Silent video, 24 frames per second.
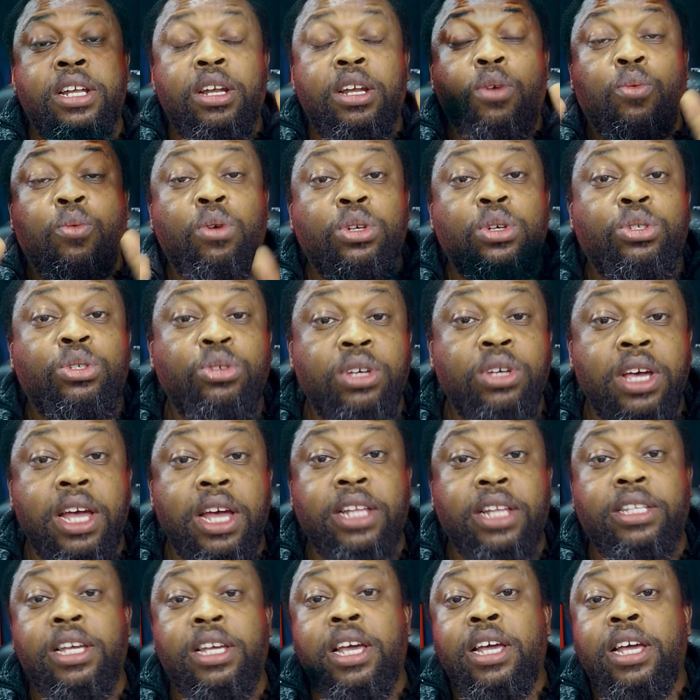Now what you
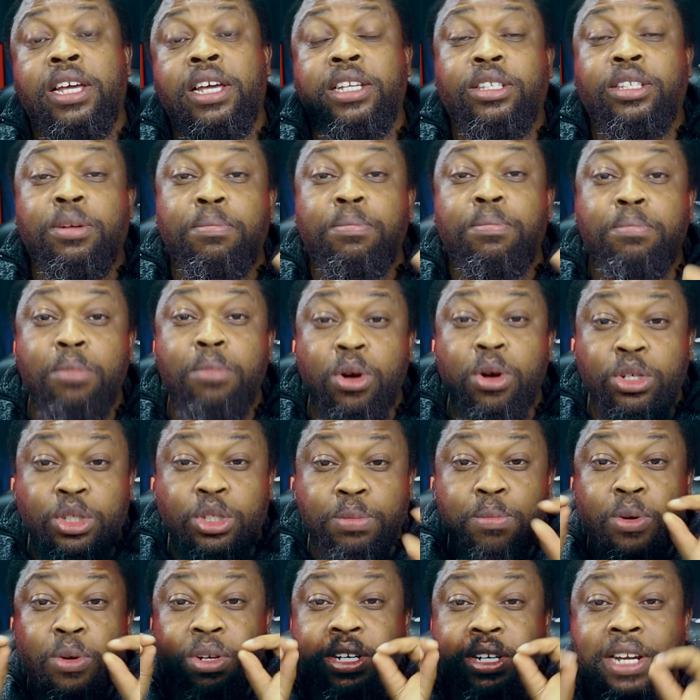get is a much
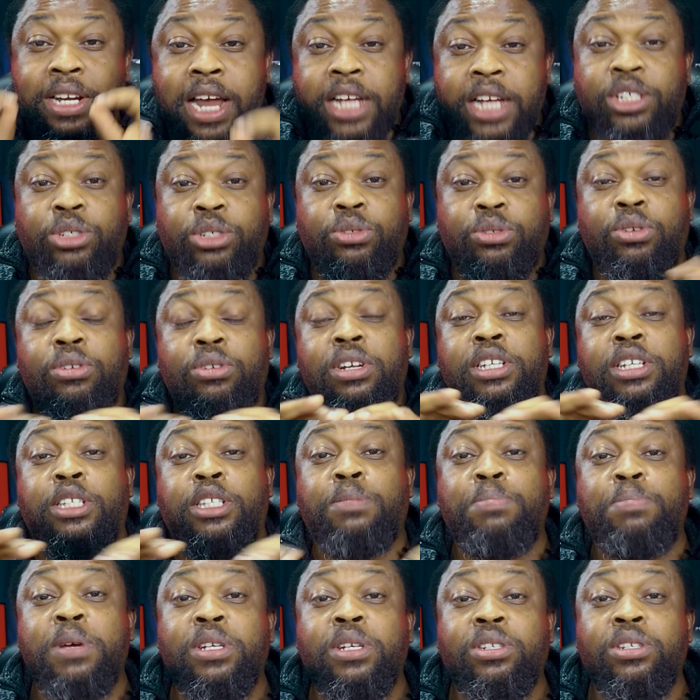more natural and
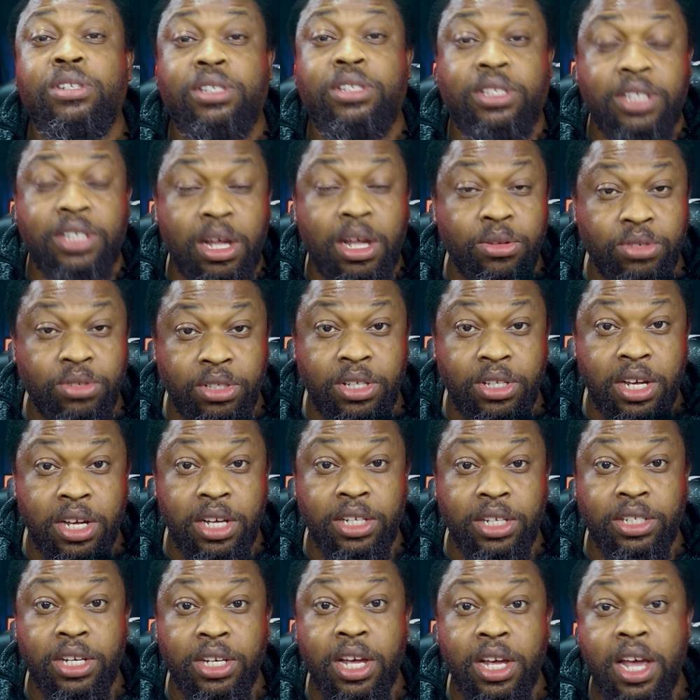spacious
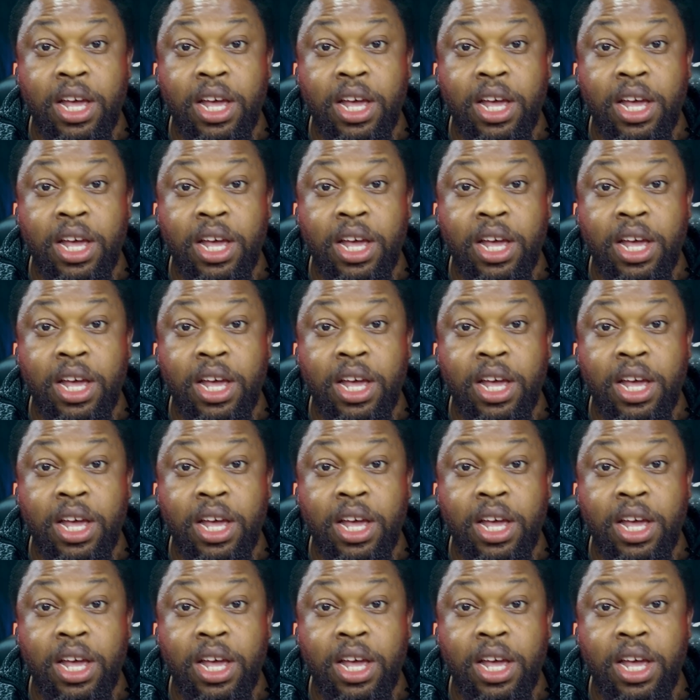soundstage.